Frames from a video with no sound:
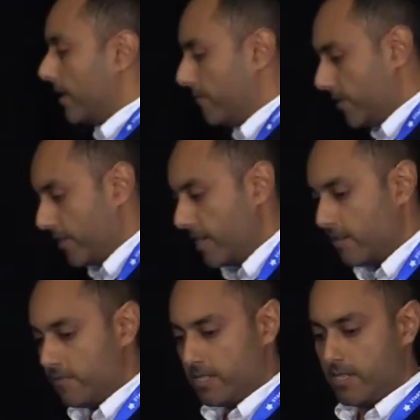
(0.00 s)
If you
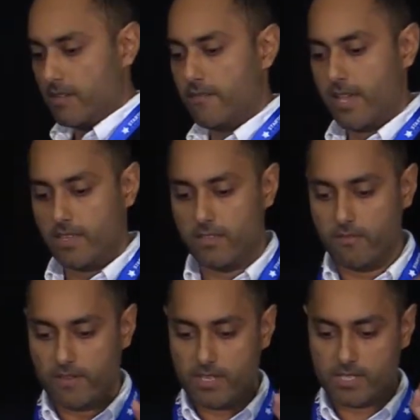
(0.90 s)
think of a survey, the
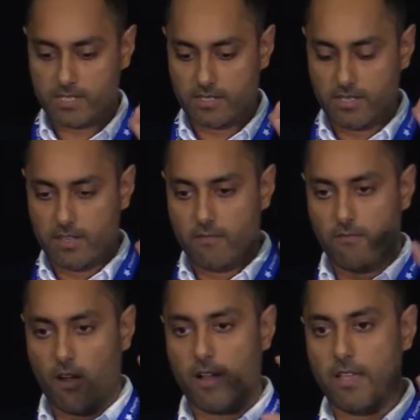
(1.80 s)
first
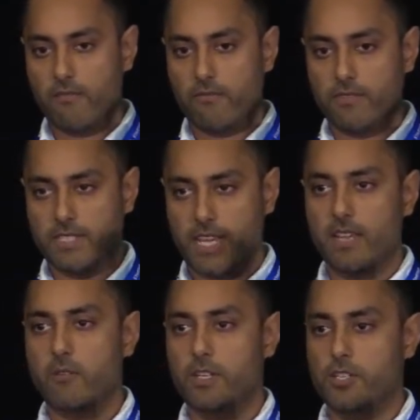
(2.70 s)

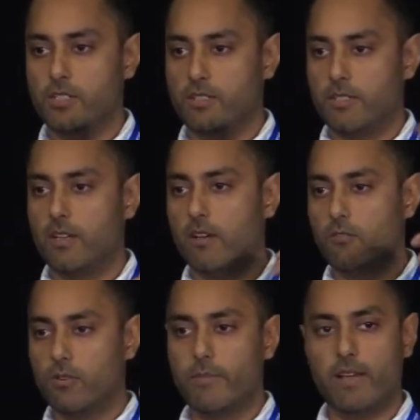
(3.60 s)
5-10 questions
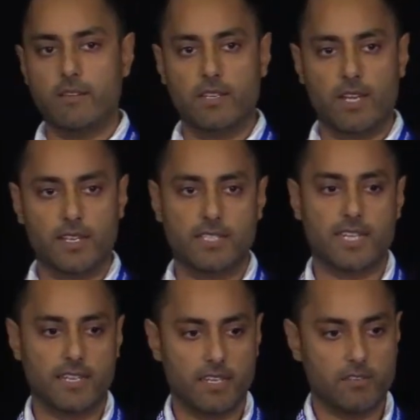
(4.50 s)
are all about
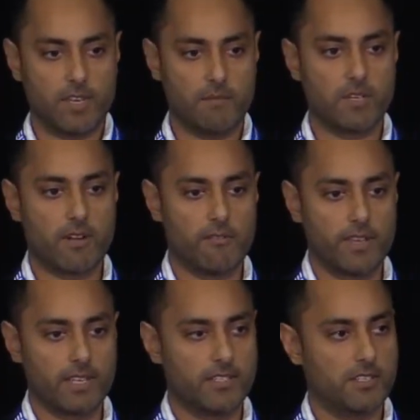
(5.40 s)
understanding your
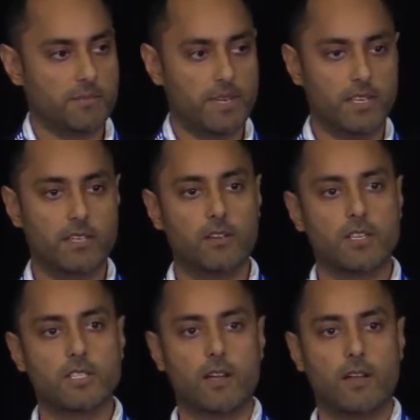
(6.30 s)
demographics. You're spending a lot
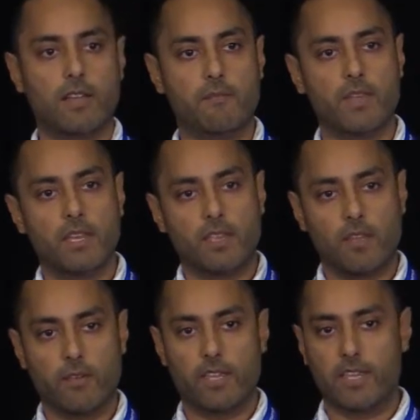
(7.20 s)
of time
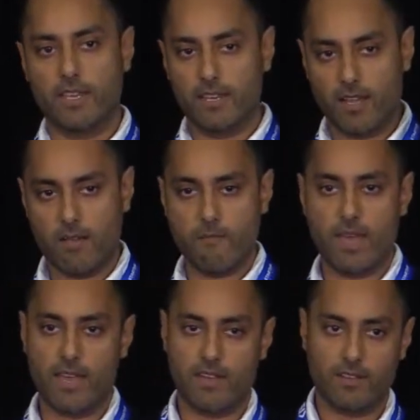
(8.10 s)
going in, I'm
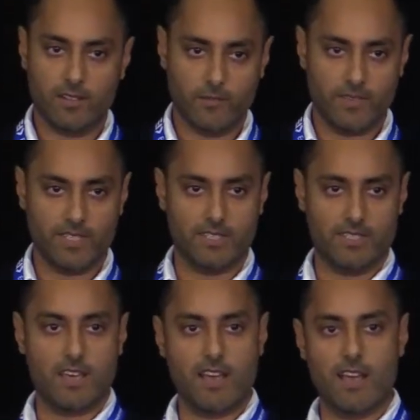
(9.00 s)
male, this is
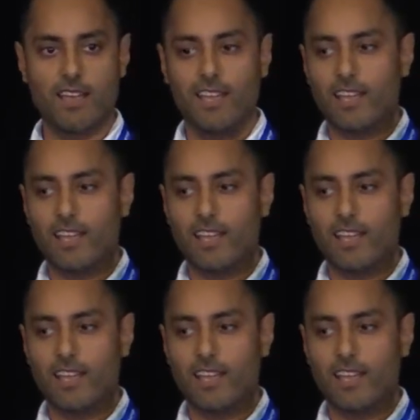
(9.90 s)
the